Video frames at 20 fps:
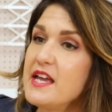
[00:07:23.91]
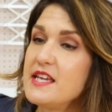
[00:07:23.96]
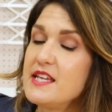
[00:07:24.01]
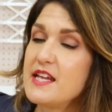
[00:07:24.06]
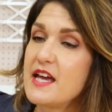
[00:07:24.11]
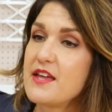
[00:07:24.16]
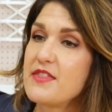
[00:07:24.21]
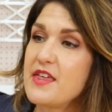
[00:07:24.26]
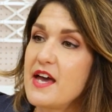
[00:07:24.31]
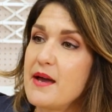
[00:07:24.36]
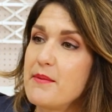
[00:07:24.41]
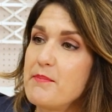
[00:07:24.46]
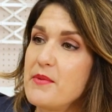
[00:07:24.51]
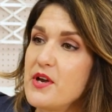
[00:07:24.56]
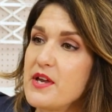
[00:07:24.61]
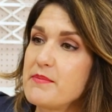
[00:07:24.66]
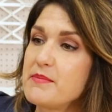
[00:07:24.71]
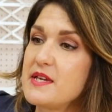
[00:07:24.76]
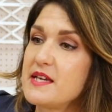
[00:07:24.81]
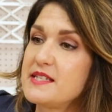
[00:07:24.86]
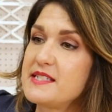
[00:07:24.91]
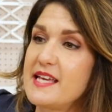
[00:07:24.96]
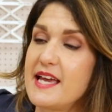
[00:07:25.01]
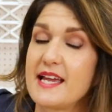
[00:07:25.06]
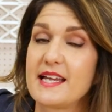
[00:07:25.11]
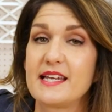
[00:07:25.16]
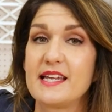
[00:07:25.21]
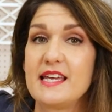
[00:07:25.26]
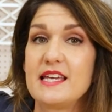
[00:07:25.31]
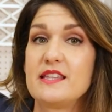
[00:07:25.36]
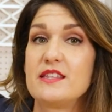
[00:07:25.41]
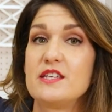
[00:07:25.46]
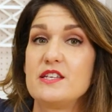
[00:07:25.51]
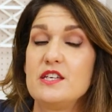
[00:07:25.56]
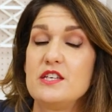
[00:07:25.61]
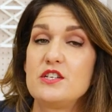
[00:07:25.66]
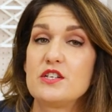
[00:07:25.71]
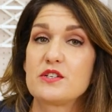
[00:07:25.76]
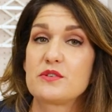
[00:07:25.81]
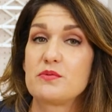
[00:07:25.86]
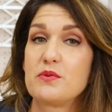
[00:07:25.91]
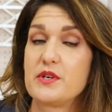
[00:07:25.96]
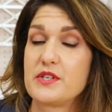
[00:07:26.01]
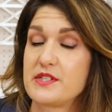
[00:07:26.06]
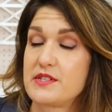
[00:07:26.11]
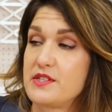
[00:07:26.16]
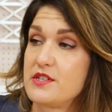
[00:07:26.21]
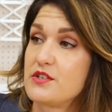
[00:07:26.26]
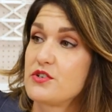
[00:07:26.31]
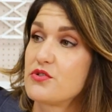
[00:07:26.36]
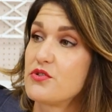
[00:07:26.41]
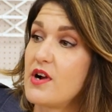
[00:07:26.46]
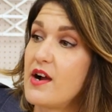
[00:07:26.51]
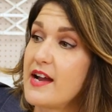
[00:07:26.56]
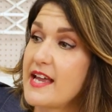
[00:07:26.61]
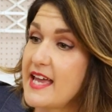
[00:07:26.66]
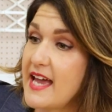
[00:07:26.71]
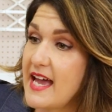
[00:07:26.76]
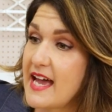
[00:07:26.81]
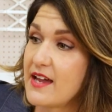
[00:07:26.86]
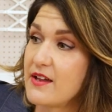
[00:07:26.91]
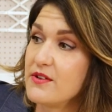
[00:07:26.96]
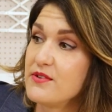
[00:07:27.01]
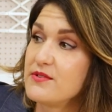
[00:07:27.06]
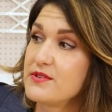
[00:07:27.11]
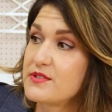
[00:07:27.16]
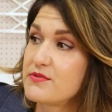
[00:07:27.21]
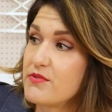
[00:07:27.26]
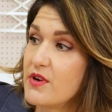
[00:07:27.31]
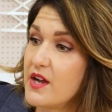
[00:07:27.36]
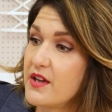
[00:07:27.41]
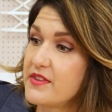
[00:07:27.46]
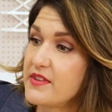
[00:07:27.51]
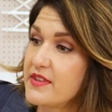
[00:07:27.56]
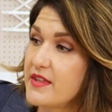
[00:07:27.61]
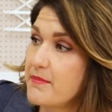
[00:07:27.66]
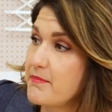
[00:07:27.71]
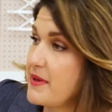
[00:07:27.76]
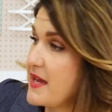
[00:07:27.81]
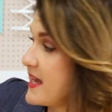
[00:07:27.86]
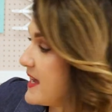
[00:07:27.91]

you know, that might be a technique that you just want to try out rather than